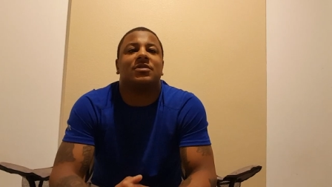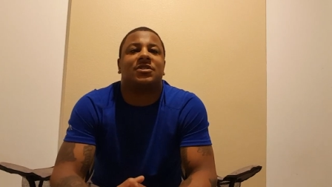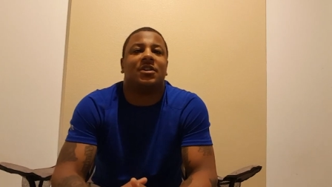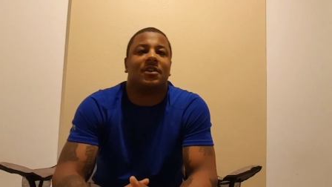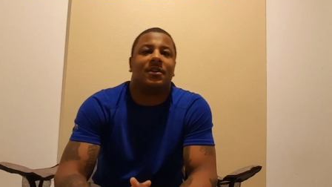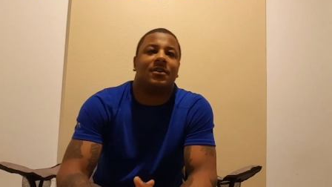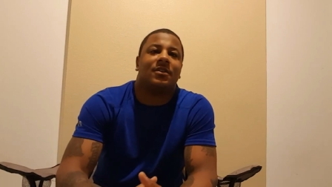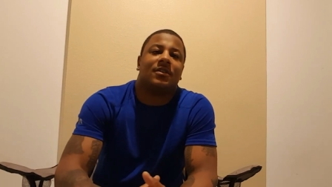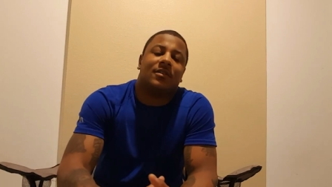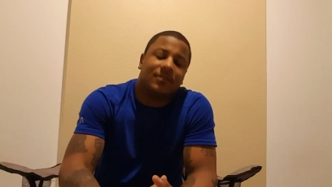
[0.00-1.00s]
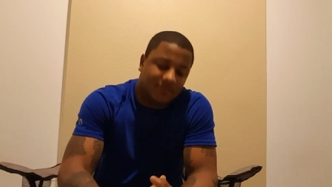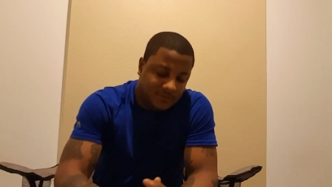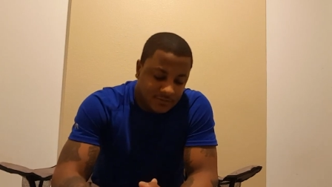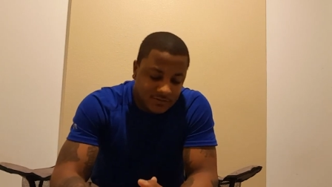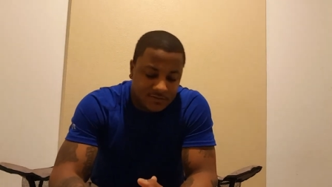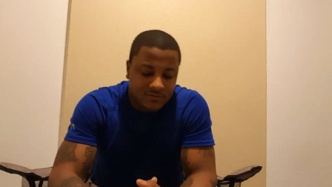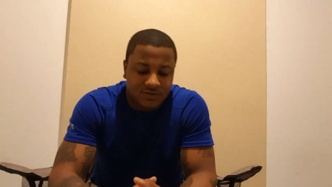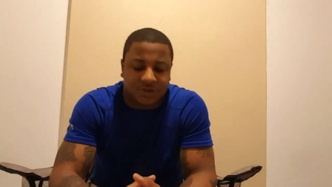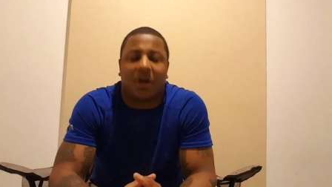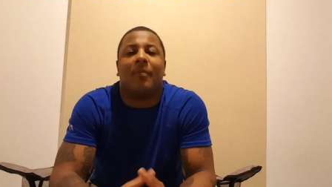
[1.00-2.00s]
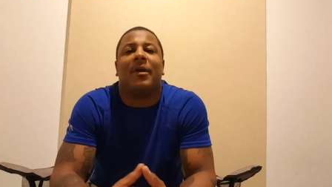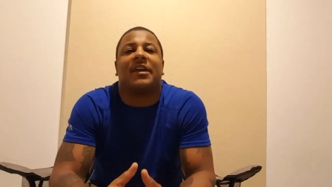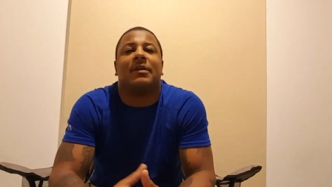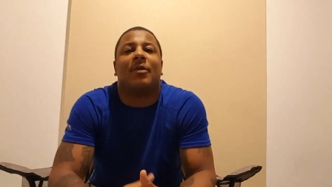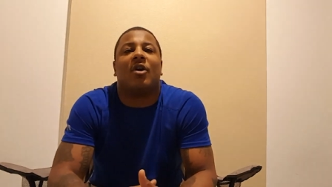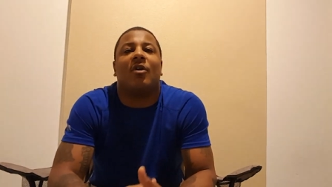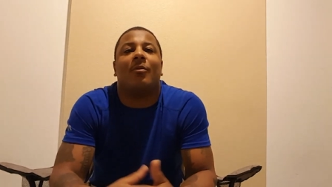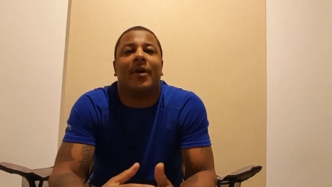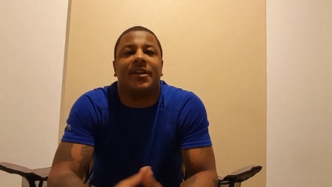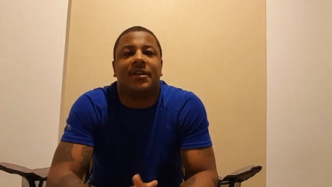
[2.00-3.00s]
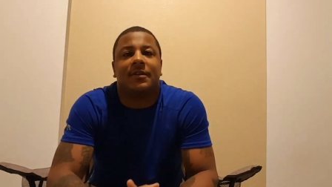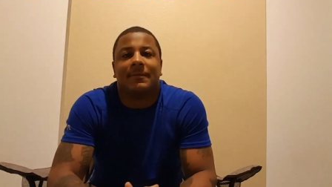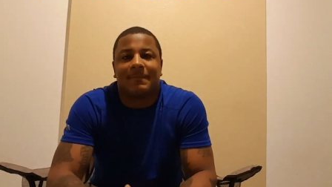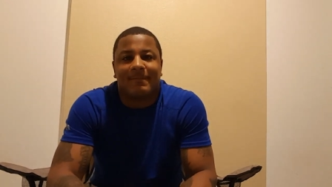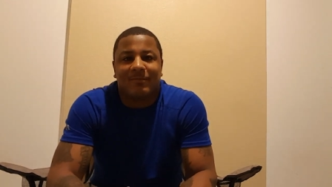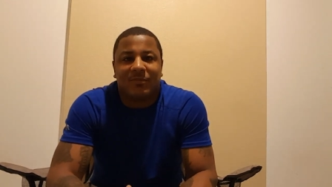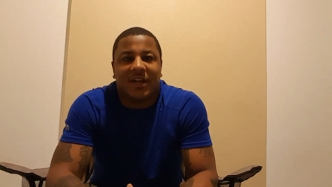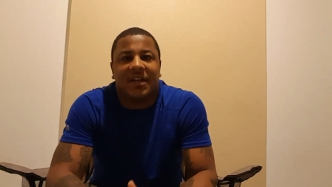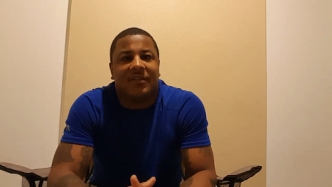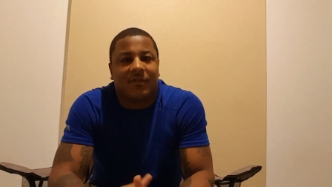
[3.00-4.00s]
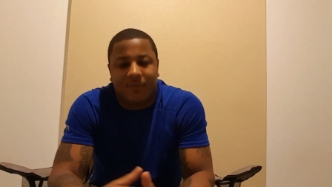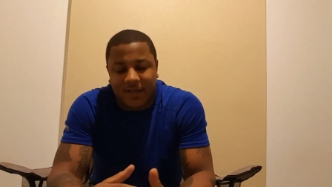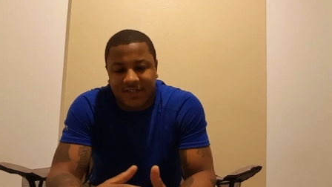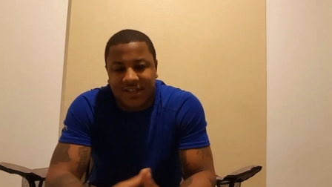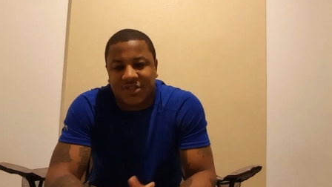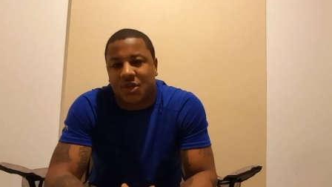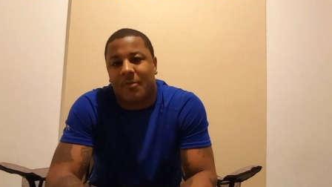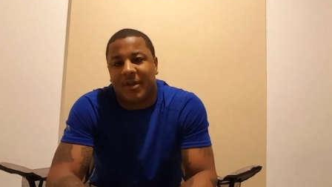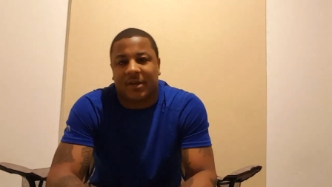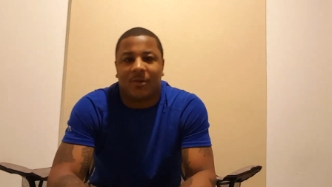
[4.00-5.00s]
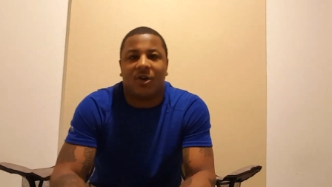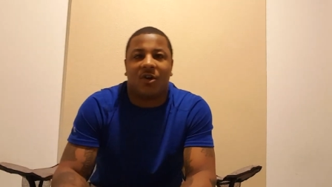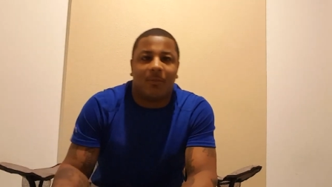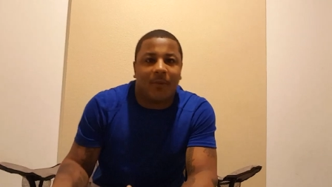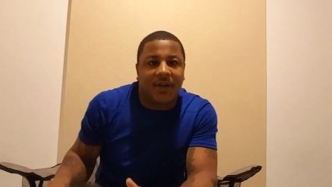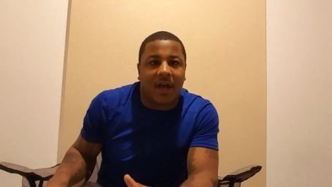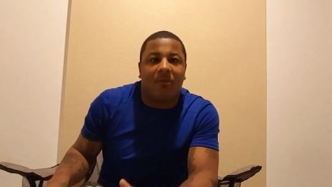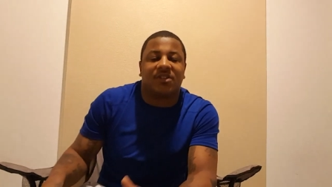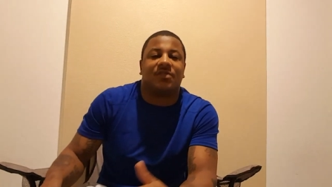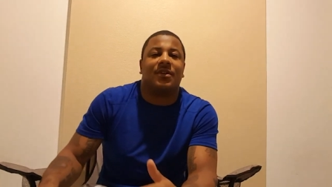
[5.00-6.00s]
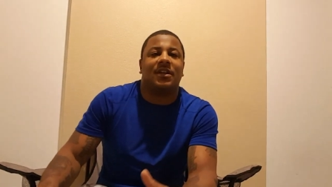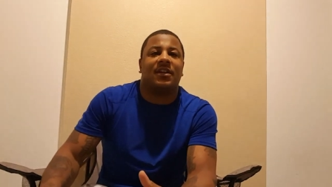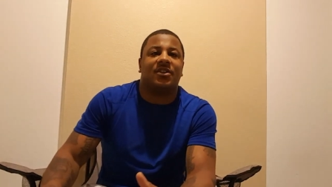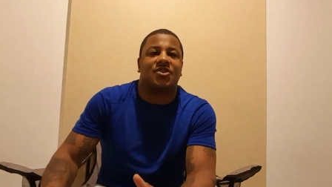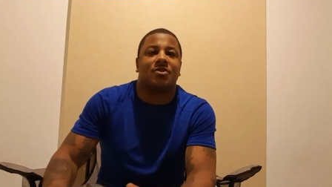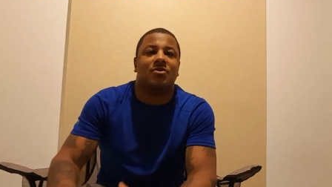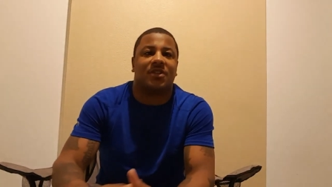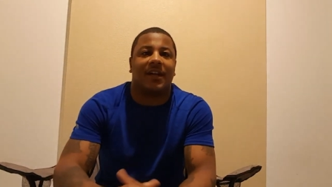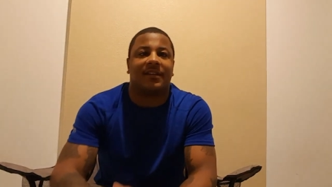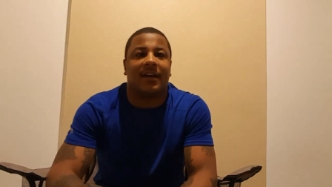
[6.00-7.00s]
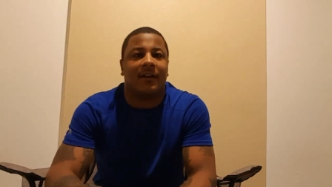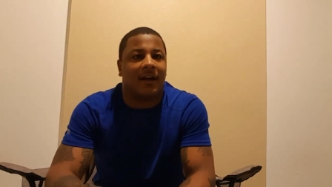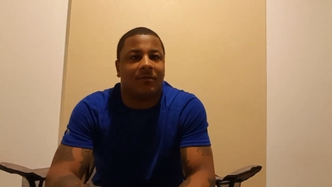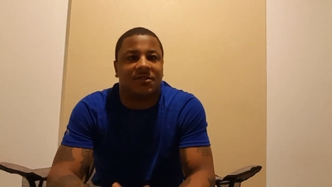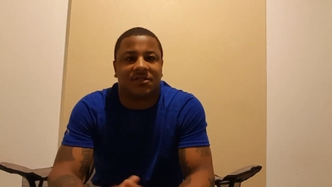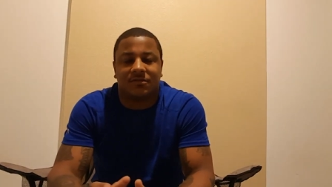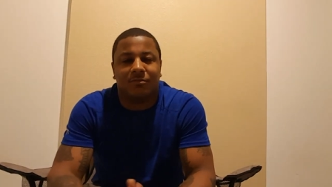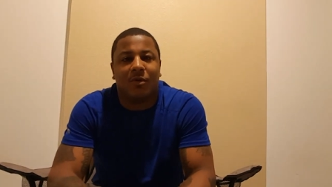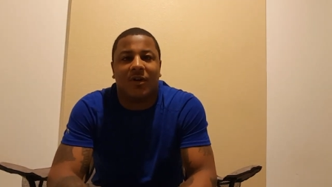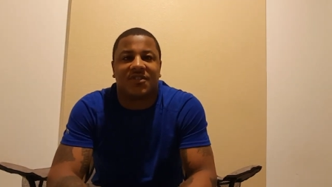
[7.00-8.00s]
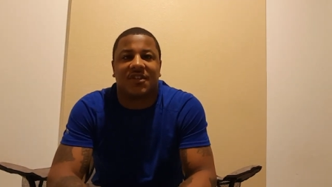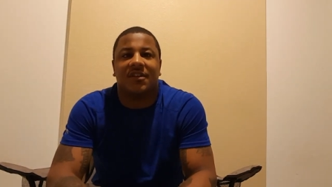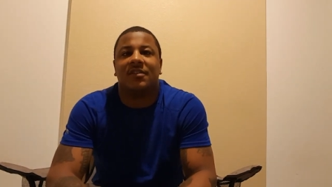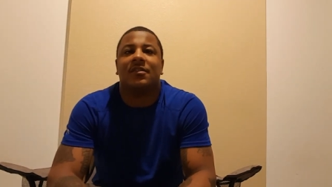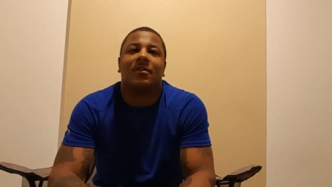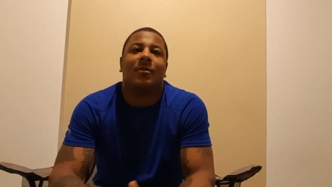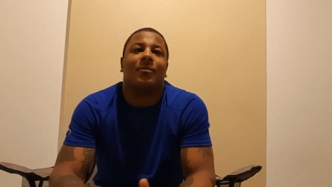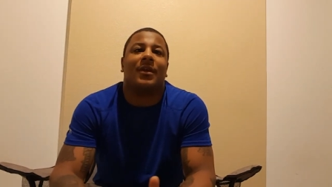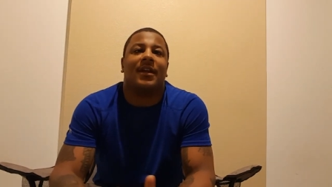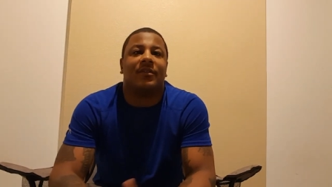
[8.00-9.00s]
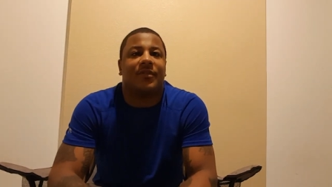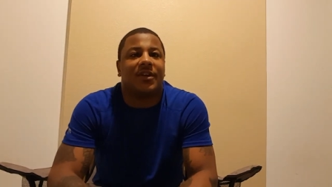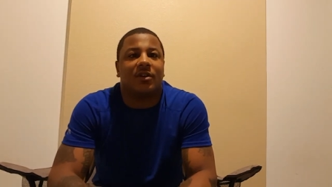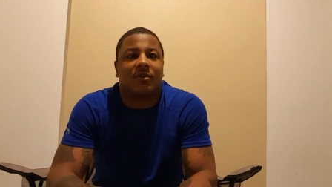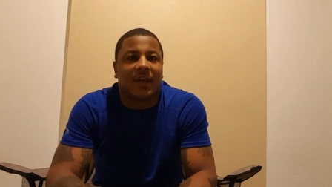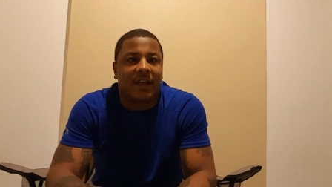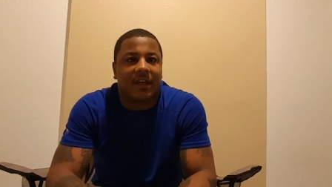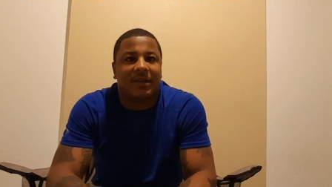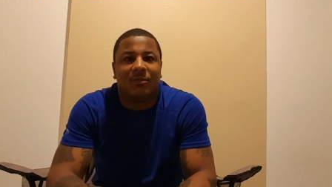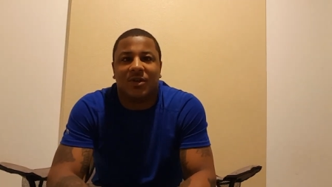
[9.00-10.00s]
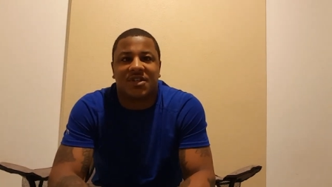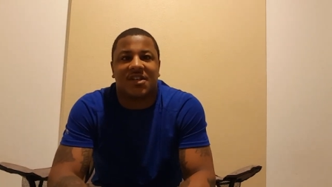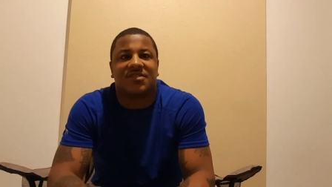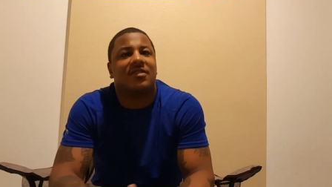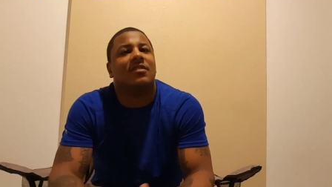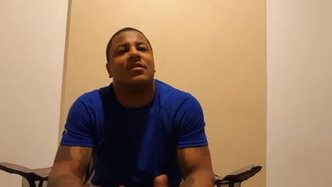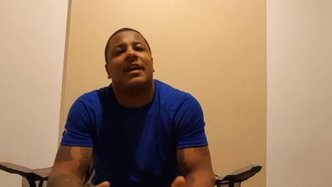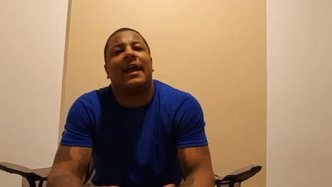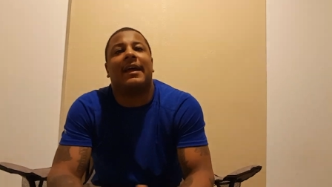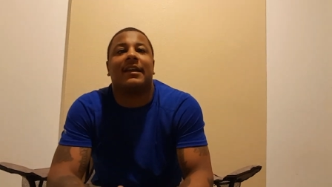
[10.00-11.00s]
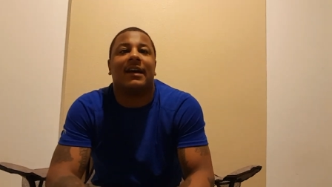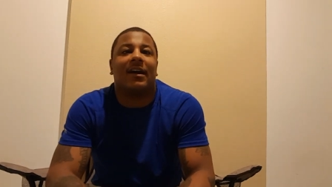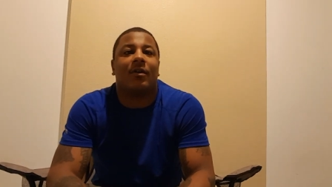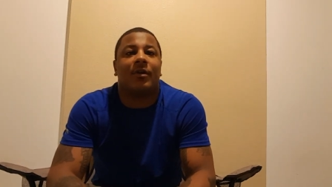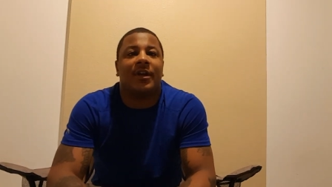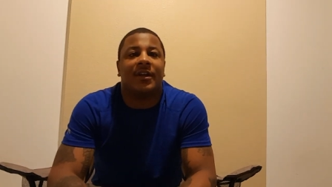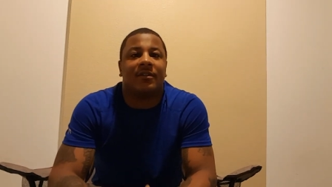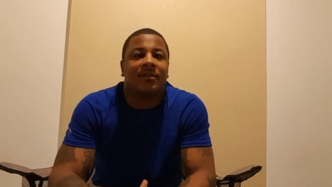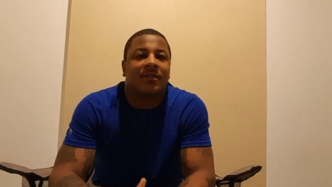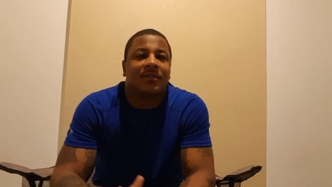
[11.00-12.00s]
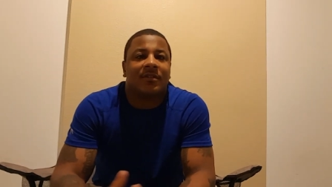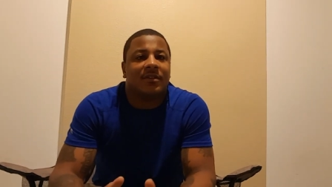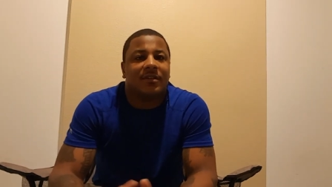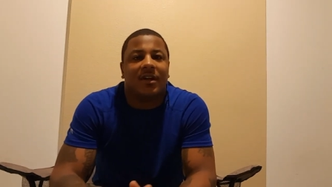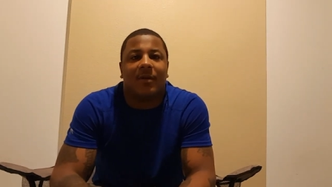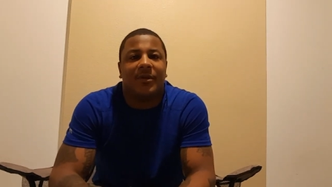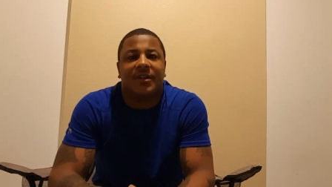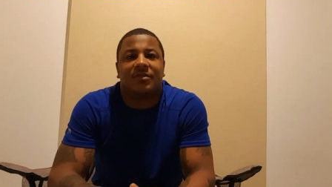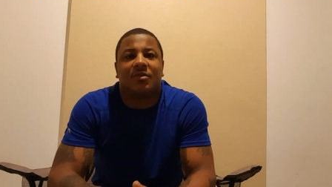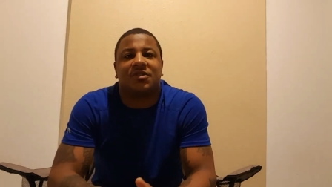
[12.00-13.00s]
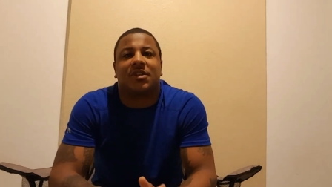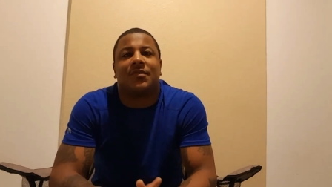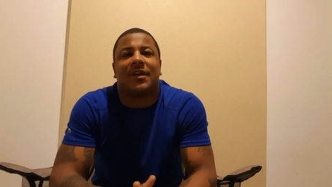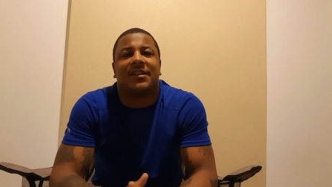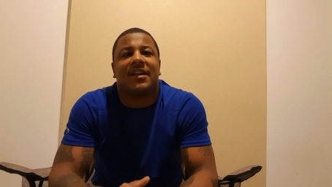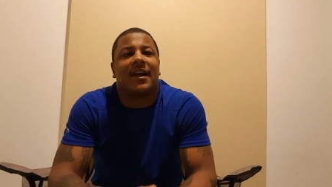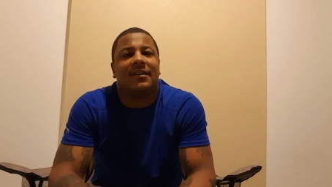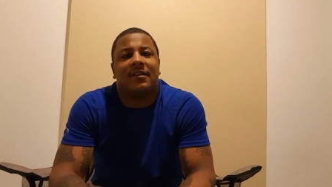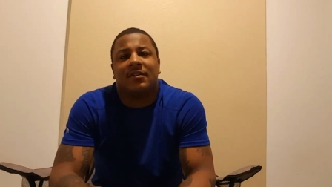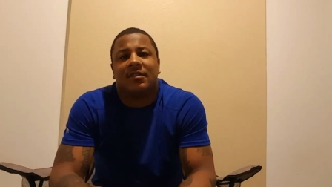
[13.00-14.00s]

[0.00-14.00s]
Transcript: to start making my own money, and even when I did start making my own money, I wasn't really into shoes like that. I was more into playing a video game or just hanging out and, know what I mean, doing stuff like that.